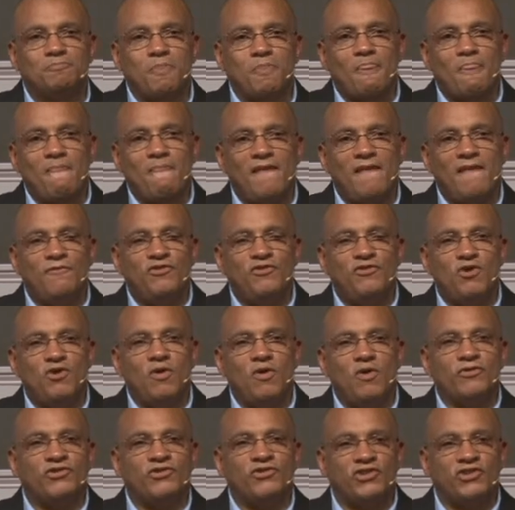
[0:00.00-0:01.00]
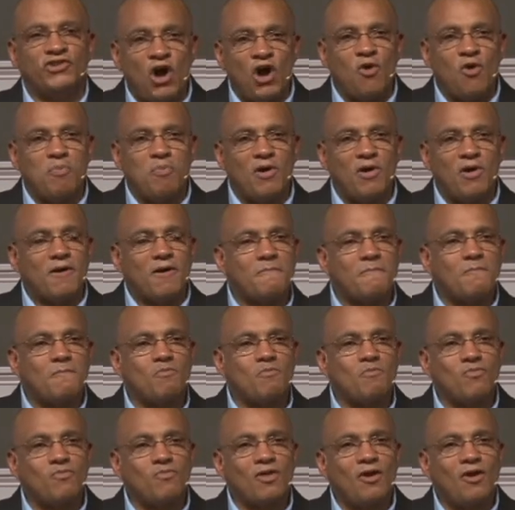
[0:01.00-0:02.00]
if you were sober
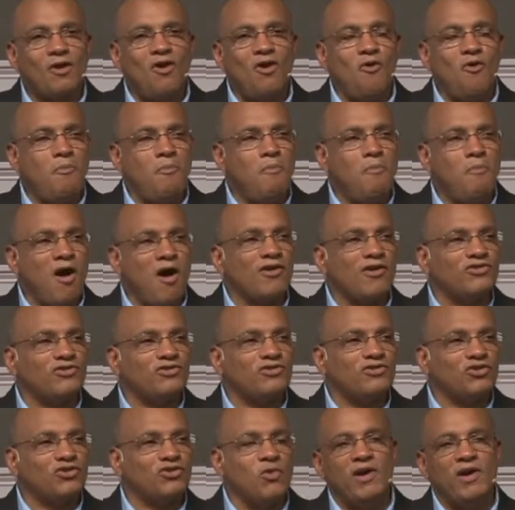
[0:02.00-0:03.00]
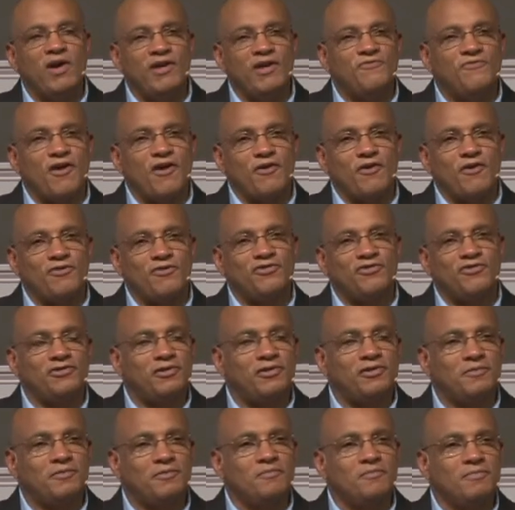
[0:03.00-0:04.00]
on March the 21st,
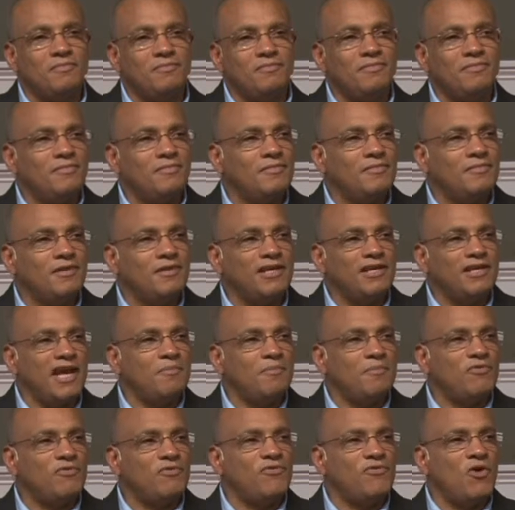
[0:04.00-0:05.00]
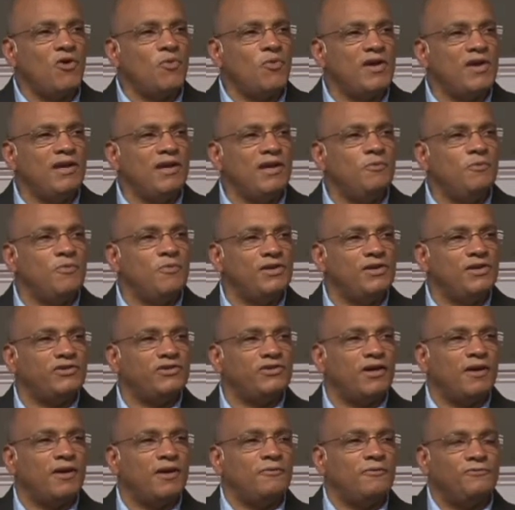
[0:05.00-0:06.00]
the day before we went
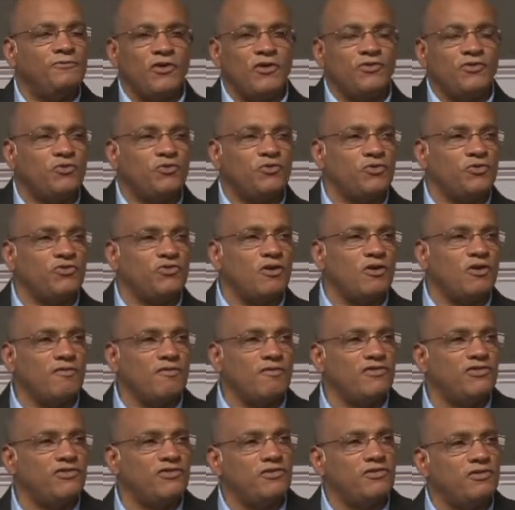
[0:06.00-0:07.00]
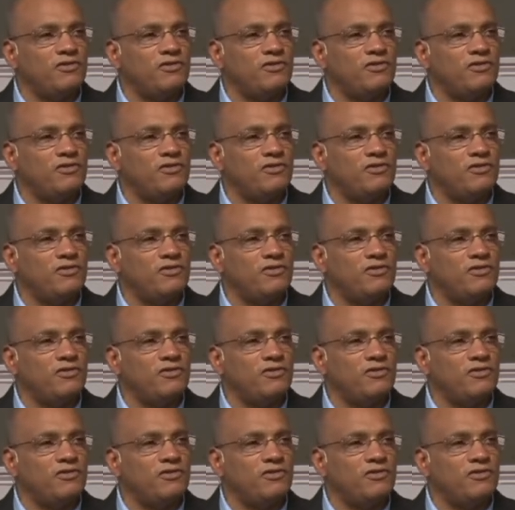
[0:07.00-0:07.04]
to virtual services,